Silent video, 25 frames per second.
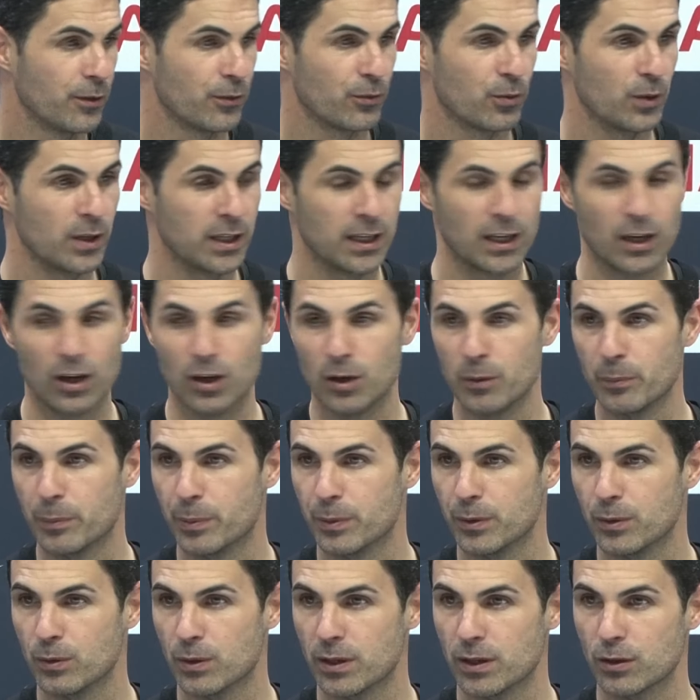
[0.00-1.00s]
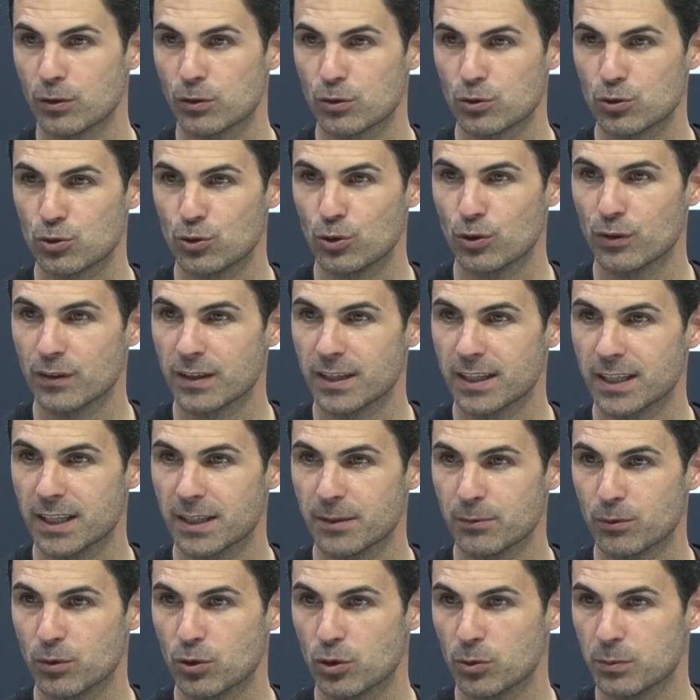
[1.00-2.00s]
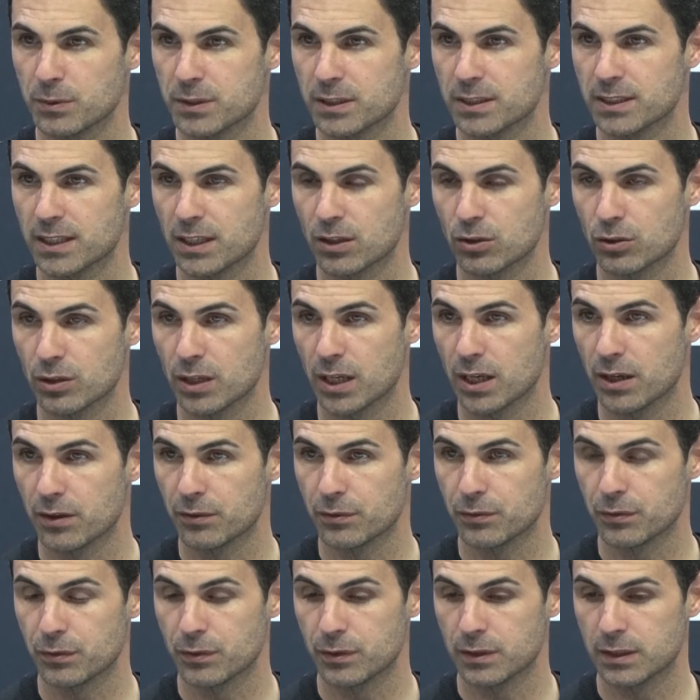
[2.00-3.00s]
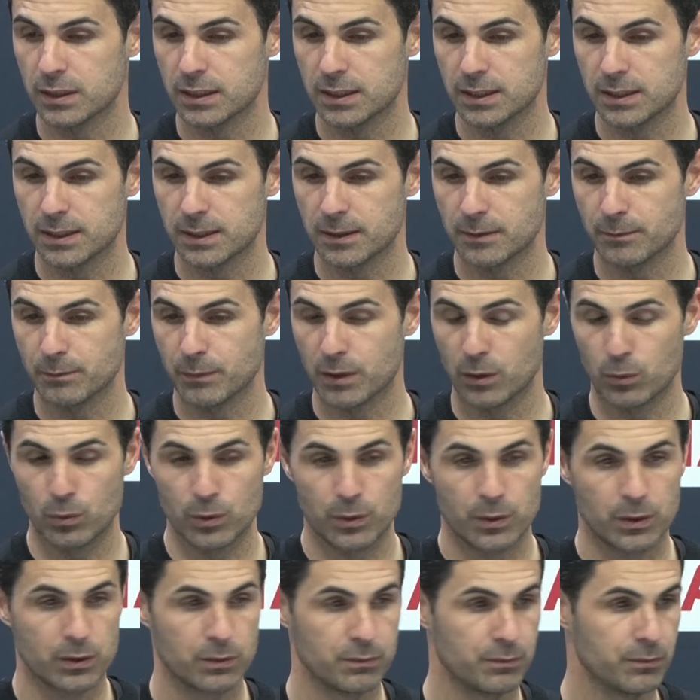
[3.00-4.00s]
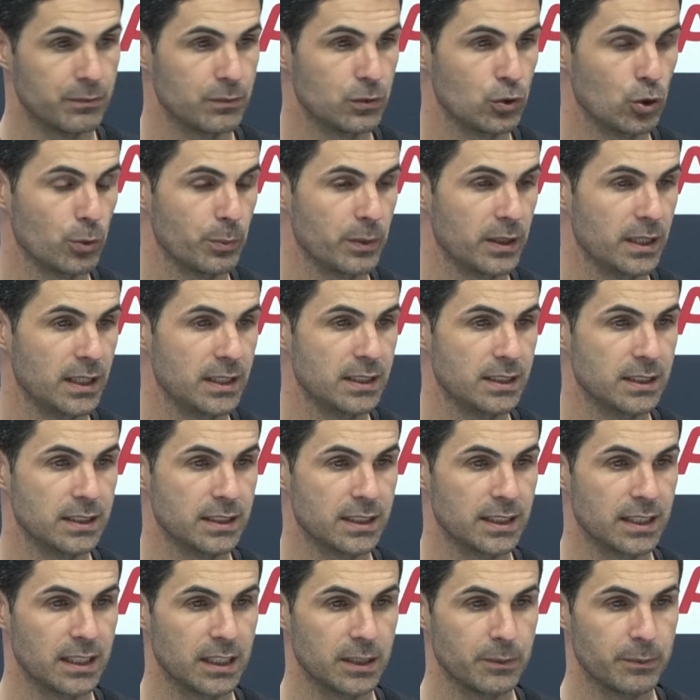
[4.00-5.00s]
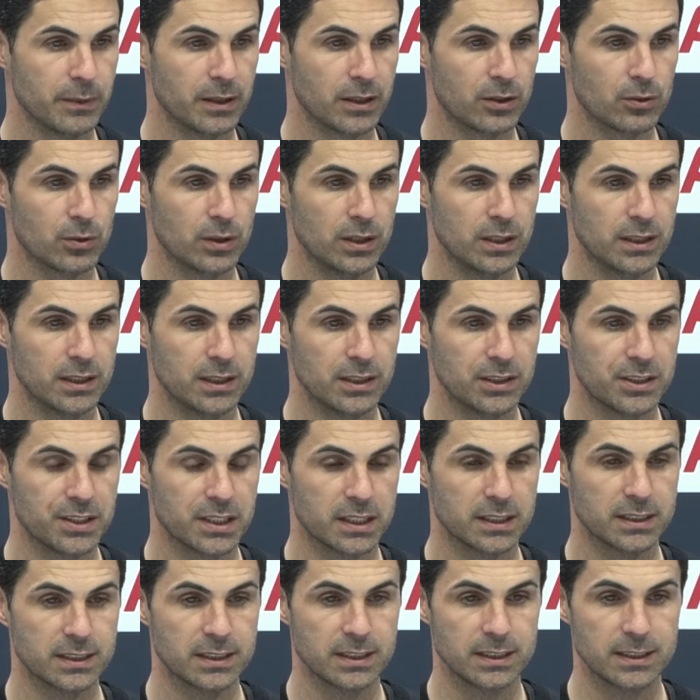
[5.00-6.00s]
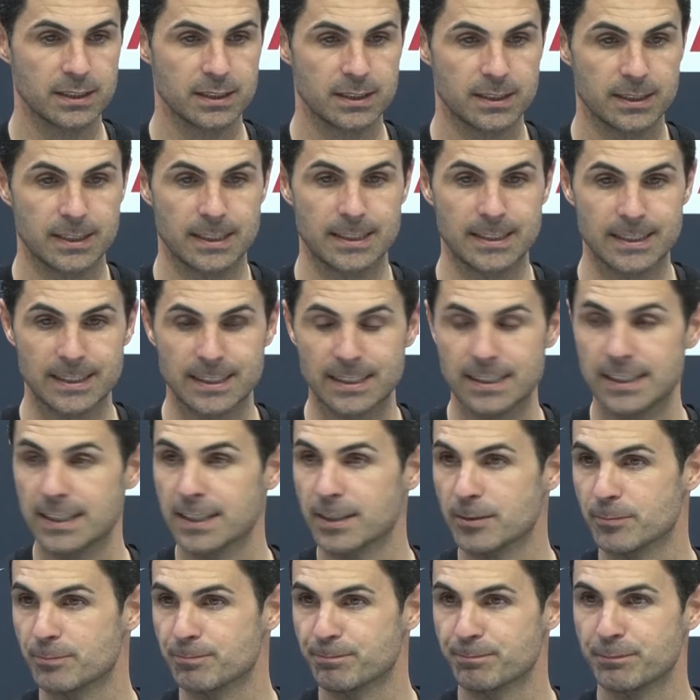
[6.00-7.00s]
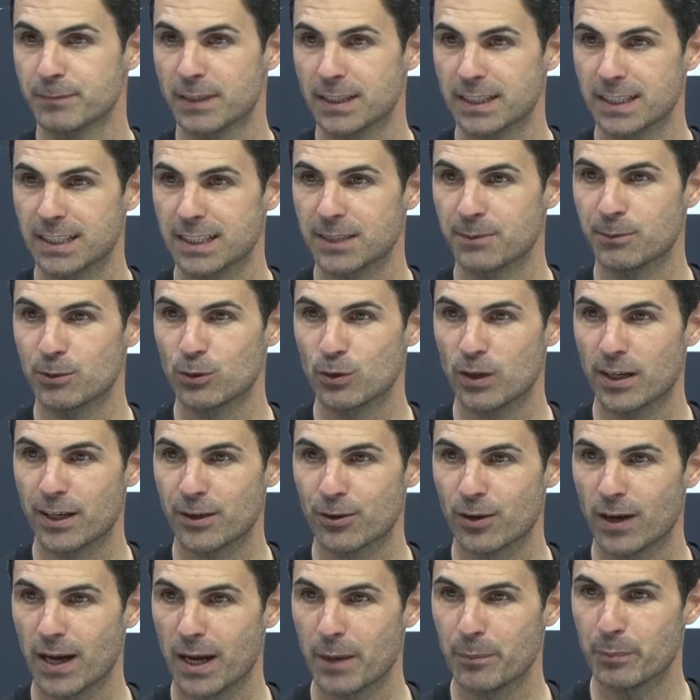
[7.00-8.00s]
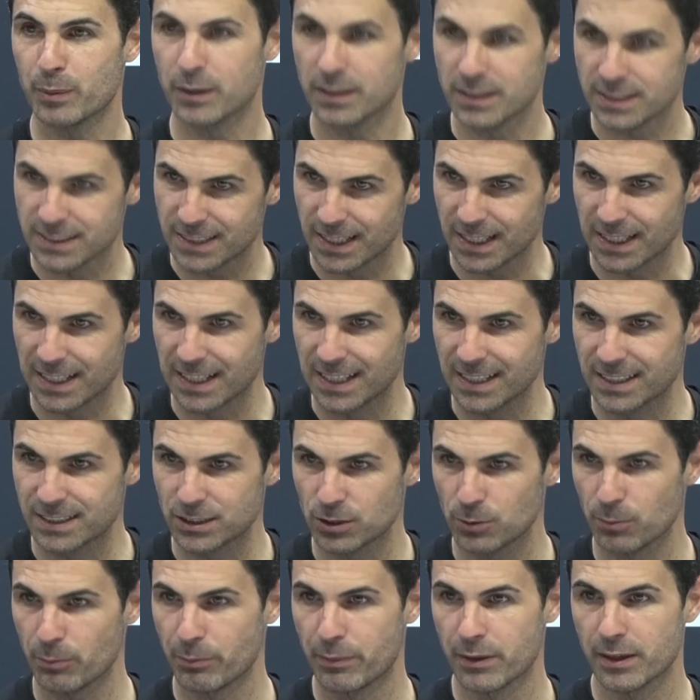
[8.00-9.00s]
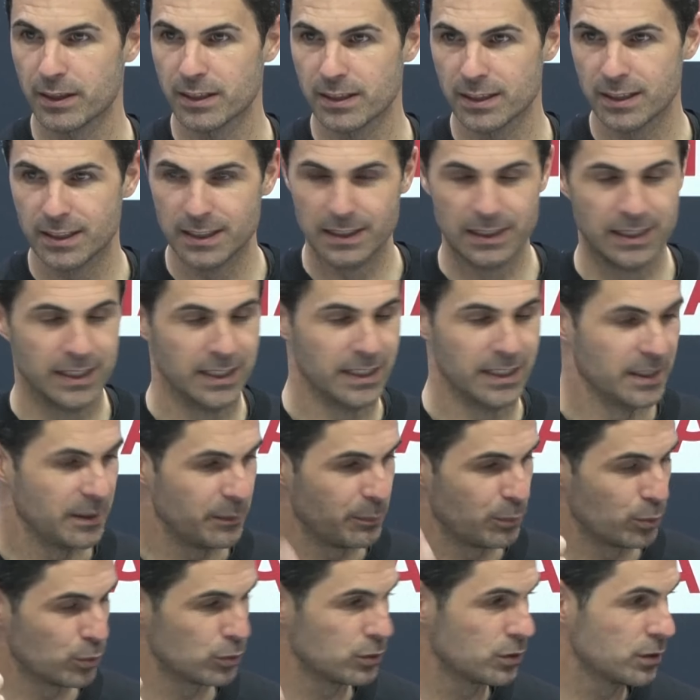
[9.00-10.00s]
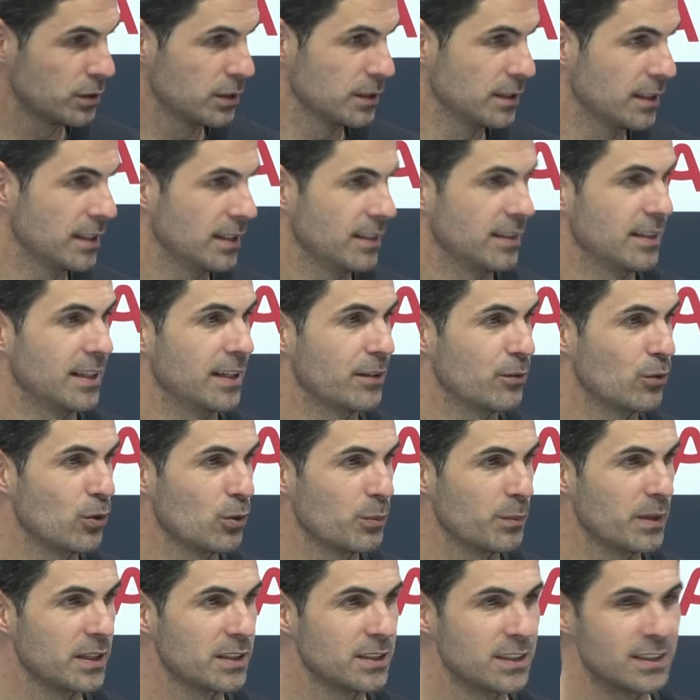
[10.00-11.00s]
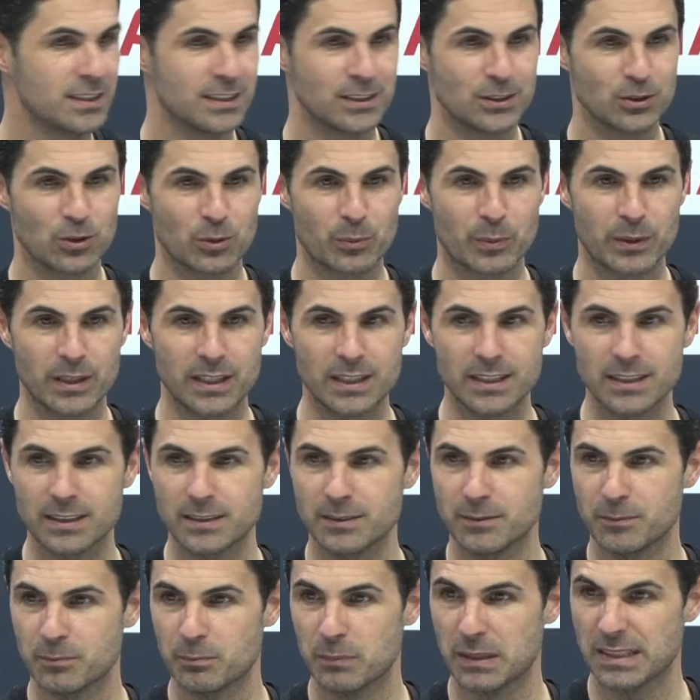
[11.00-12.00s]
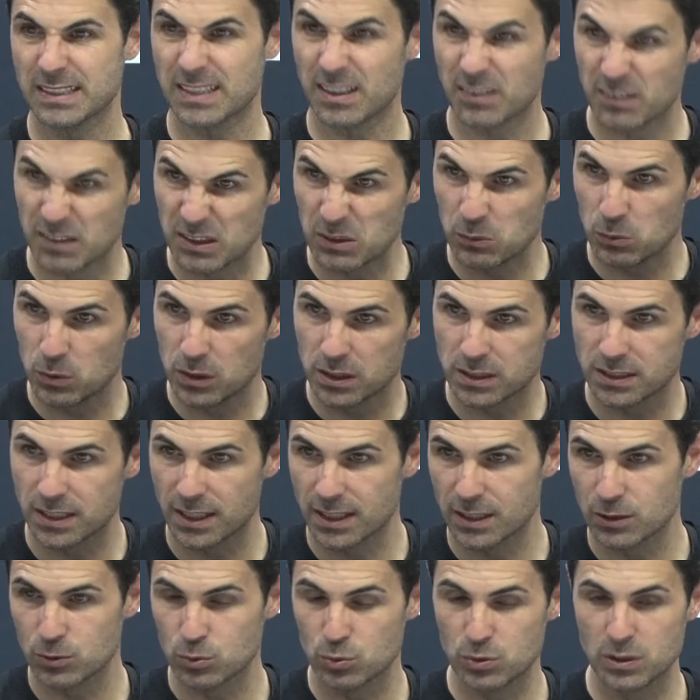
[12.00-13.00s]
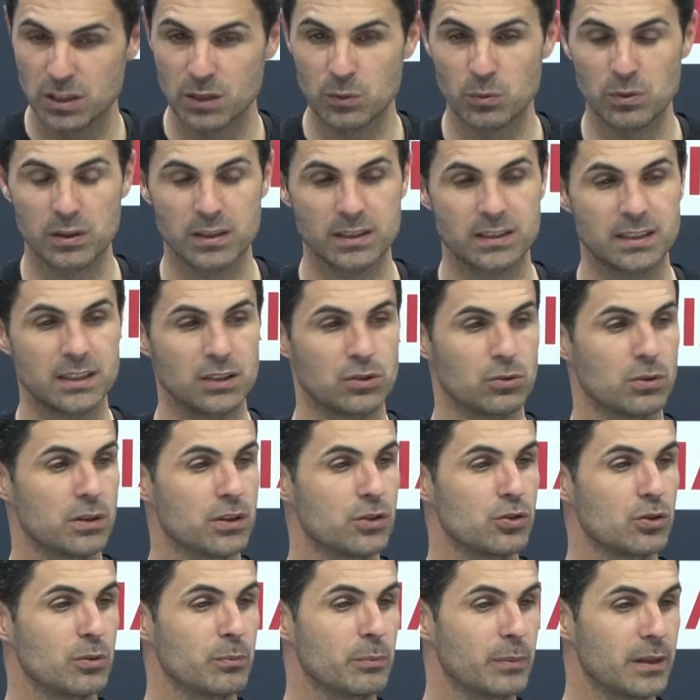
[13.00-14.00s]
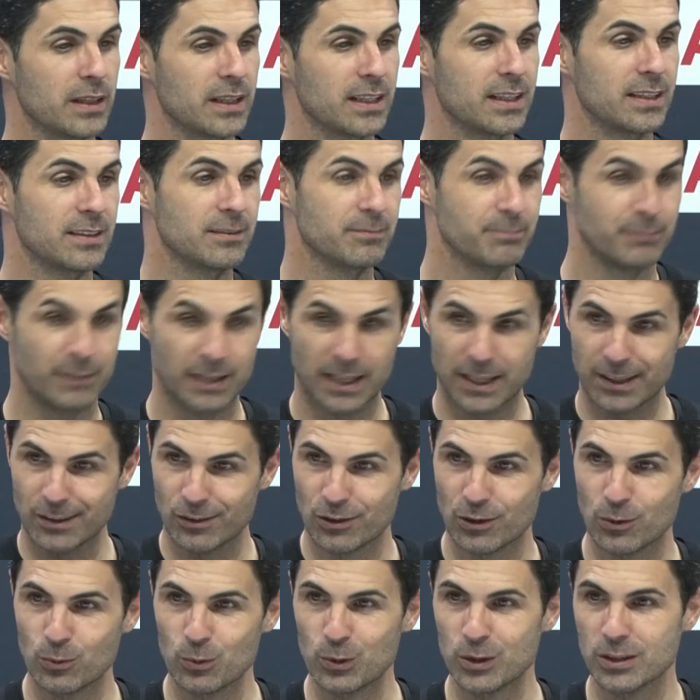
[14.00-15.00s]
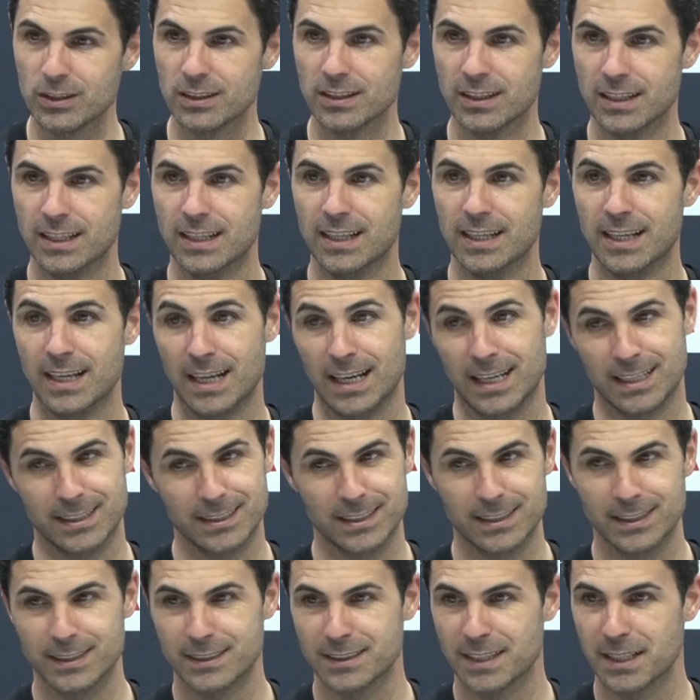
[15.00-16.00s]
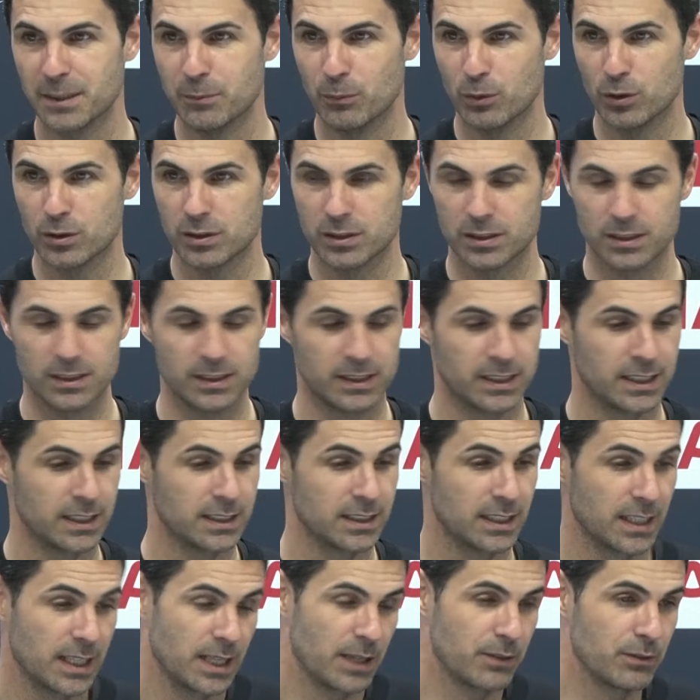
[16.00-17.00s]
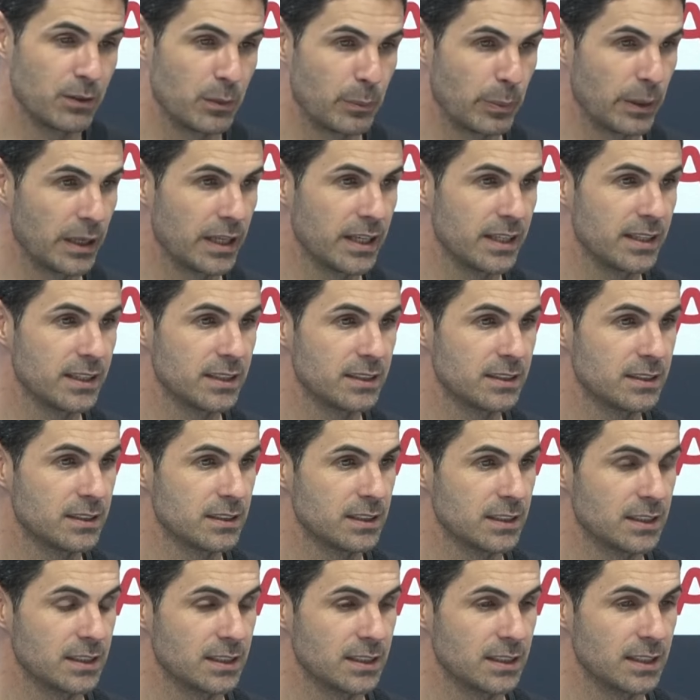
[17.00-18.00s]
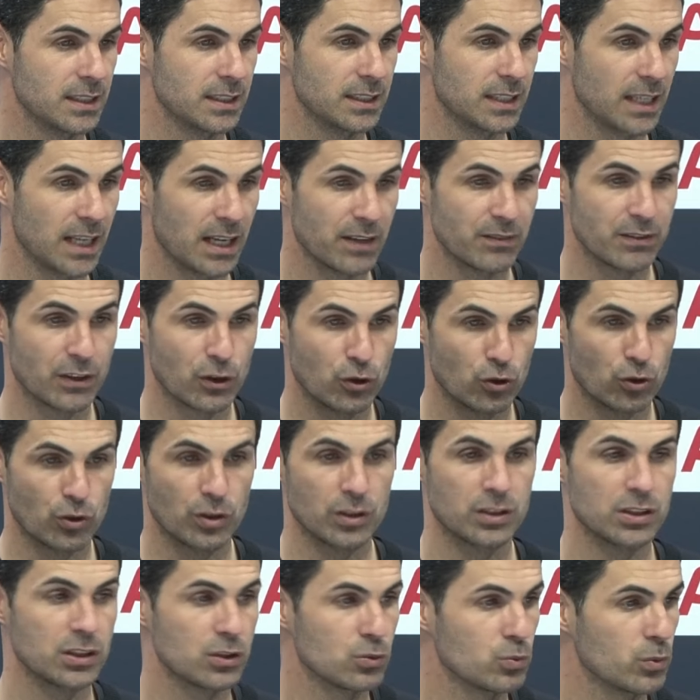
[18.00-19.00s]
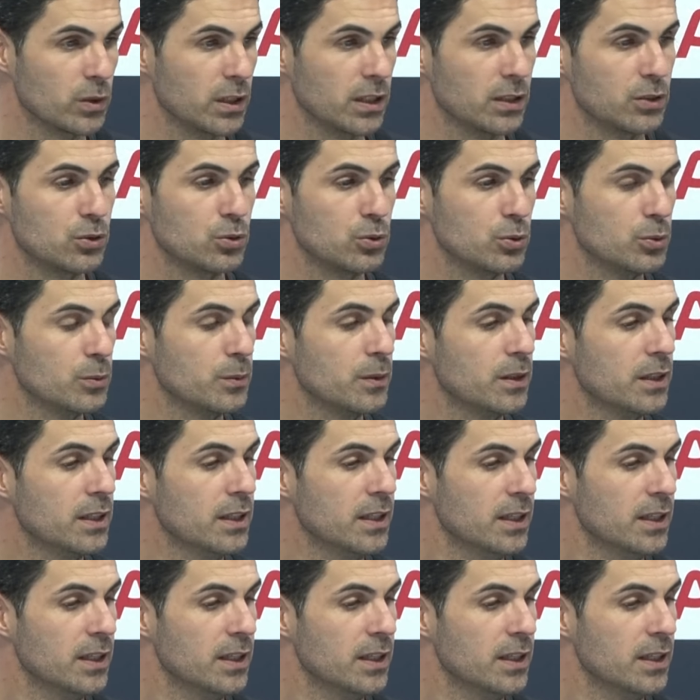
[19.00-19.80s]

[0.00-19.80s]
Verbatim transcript: three nil up, you are in control of the game, you come in the second half, um, and we were dominating the game and creating chances, and then, yeah, an individual error happens, that clicks something, it puts a wrong message in your brain, but I think we started to deal with the situation better, another one, and then it's game on. And they have the players, and, and they have the courage as well to